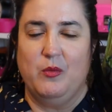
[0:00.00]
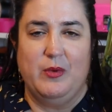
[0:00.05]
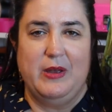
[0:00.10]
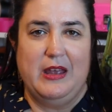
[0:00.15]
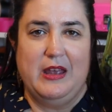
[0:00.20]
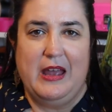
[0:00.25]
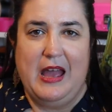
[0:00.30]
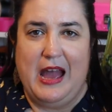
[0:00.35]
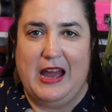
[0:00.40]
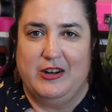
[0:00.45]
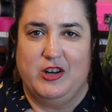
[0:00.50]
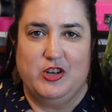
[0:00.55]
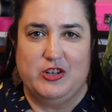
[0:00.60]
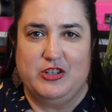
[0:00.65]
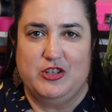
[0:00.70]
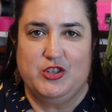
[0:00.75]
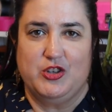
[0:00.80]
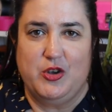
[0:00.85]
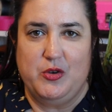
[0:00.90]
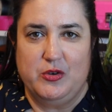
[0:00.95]
We had her
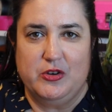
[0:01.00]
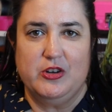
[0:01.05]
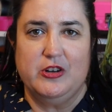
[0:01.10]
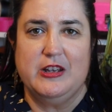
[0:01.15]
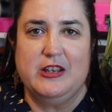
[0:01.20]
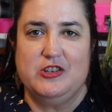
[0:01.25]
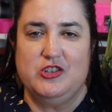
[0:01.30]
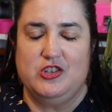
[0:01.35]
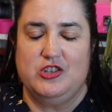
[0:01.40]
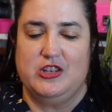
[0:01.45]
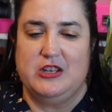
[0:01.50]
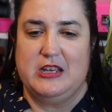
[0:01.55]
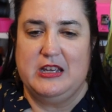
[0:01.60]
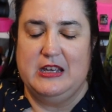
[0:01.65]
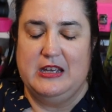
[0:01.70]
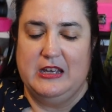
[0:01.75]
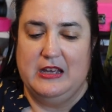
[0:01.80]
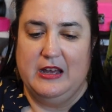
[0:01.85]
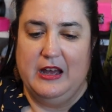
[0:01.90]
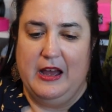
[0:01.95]
scooter because she